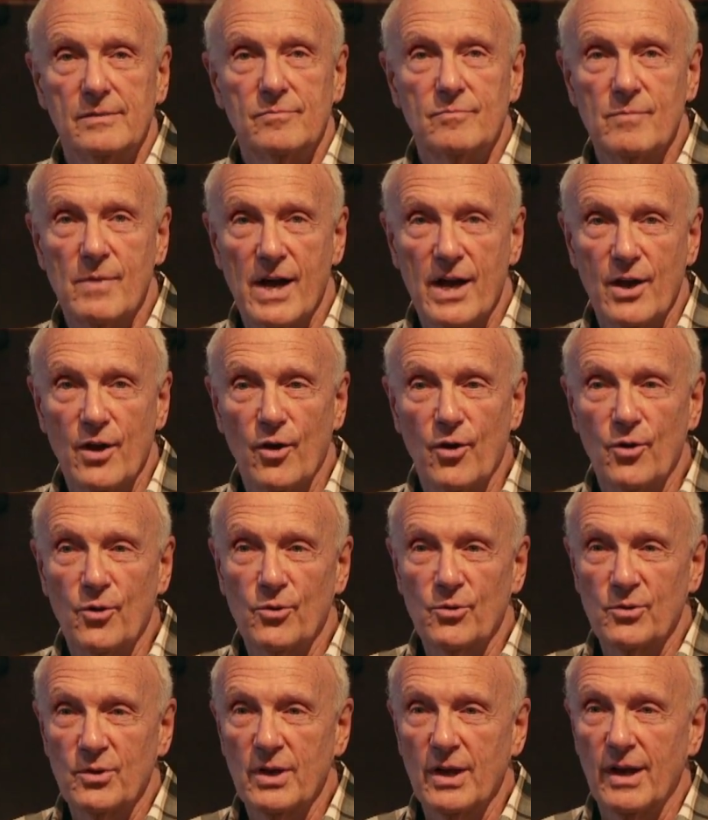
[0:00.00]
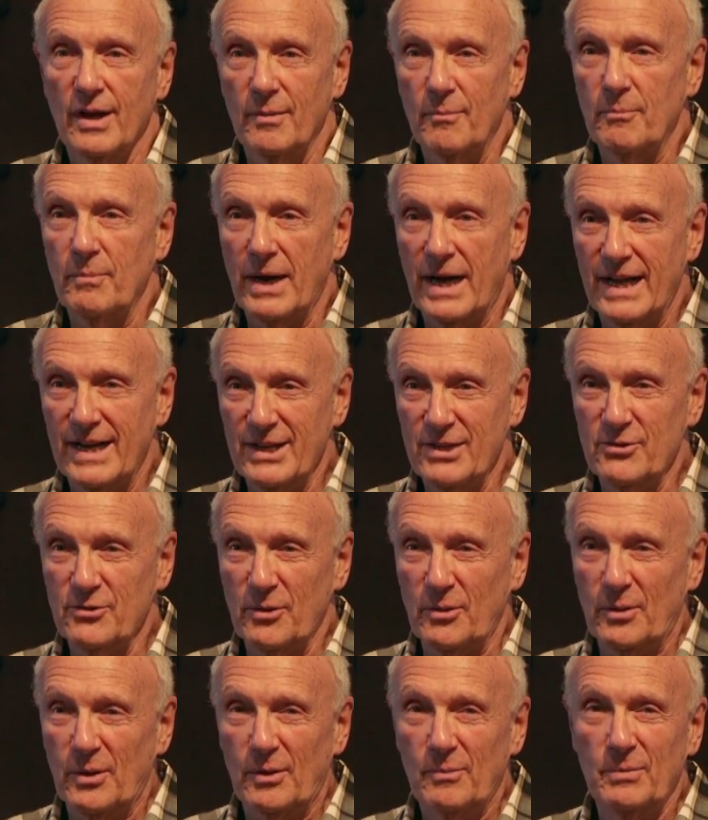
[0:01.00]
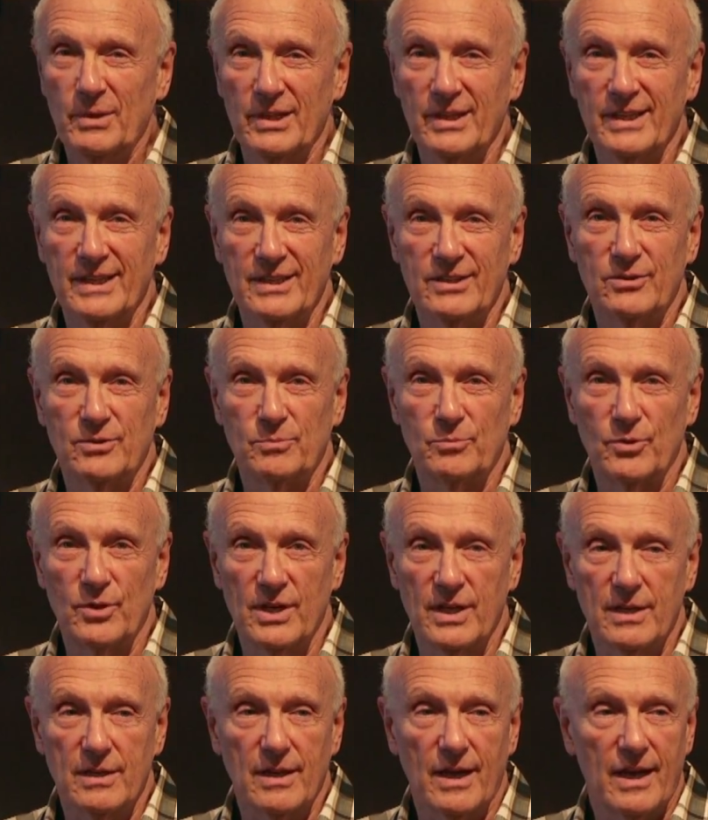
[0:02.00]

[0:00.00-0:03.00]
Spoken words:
my own body's ability to breathe.